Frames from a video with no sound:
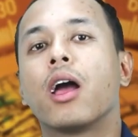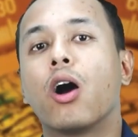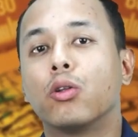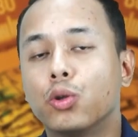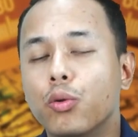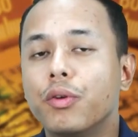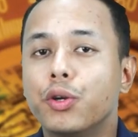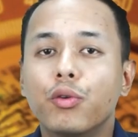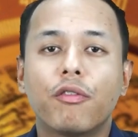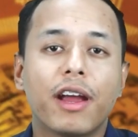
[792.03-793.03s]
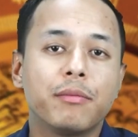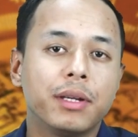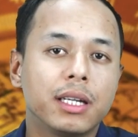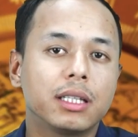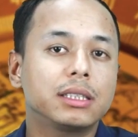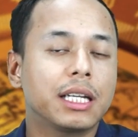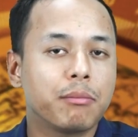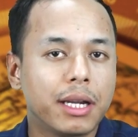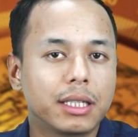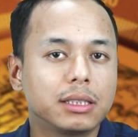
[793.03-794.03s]
though we do find minerals and
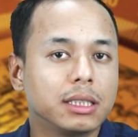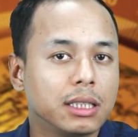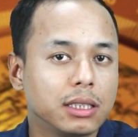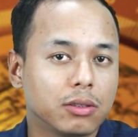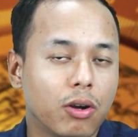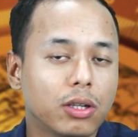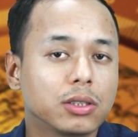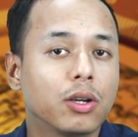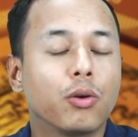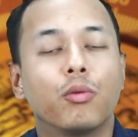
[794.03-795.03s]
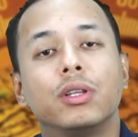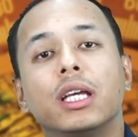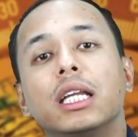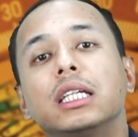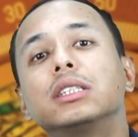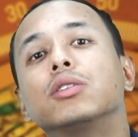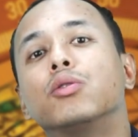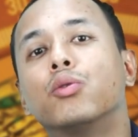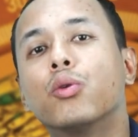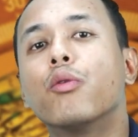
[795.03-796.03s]
metals in these rocks, there is
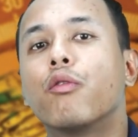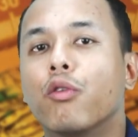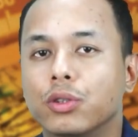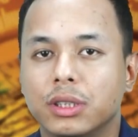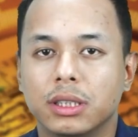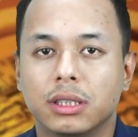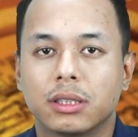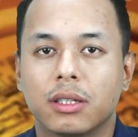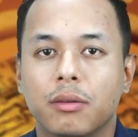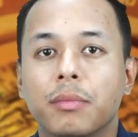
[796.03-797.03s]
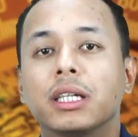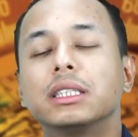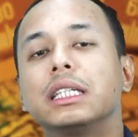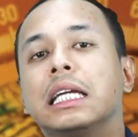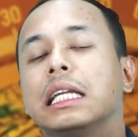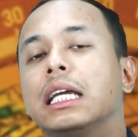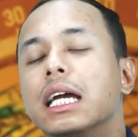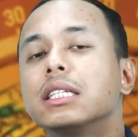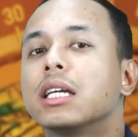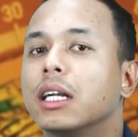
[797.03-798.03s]
no fossils because it
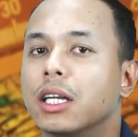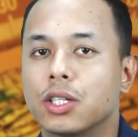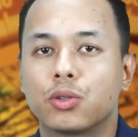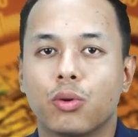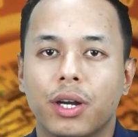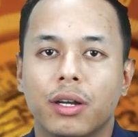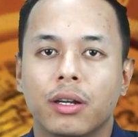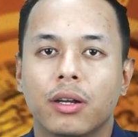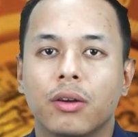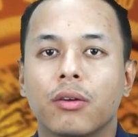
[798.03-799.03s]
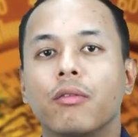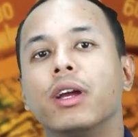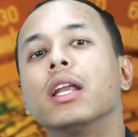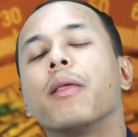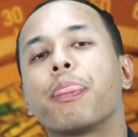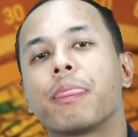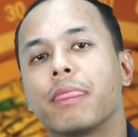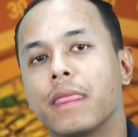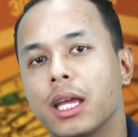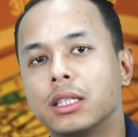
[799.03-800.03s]
gets destroyed. When
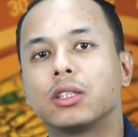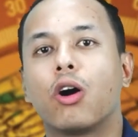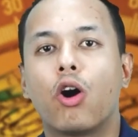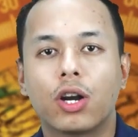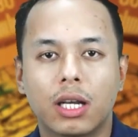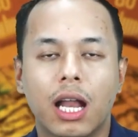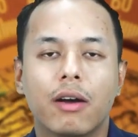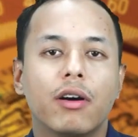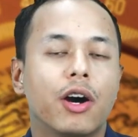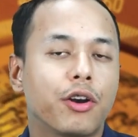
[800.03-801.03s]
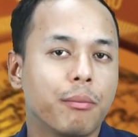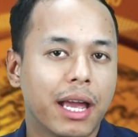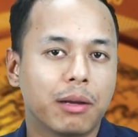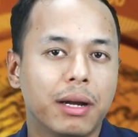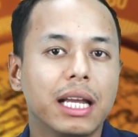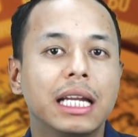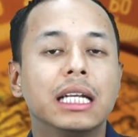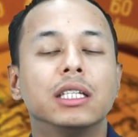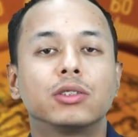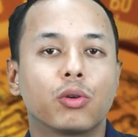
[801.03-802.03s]
there is a hot lava or magma, it
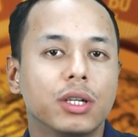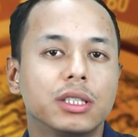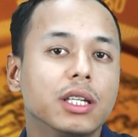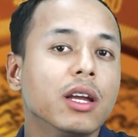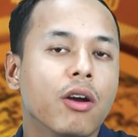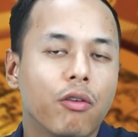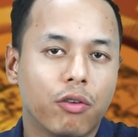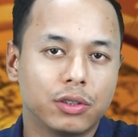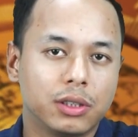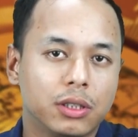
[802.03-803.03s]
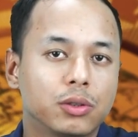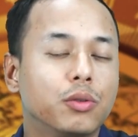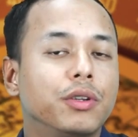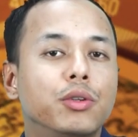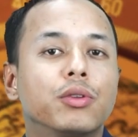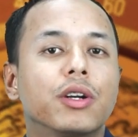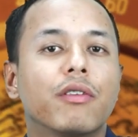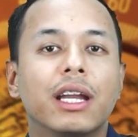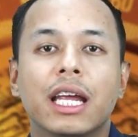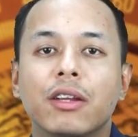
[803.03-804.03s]
destroys the fossil. So we do not
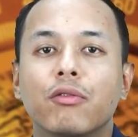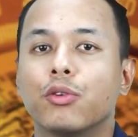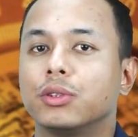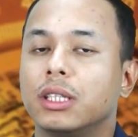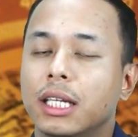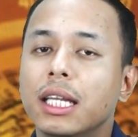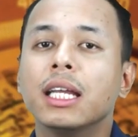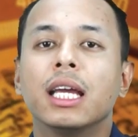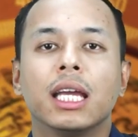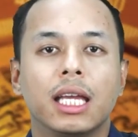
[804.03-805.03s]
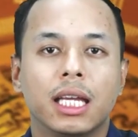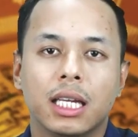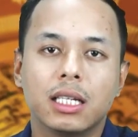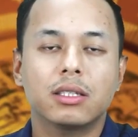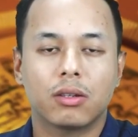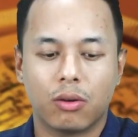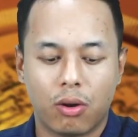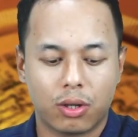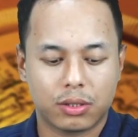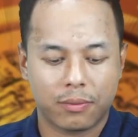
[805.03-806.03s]
find any fossil in igneous
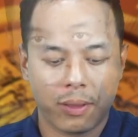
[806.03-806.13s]
rocks.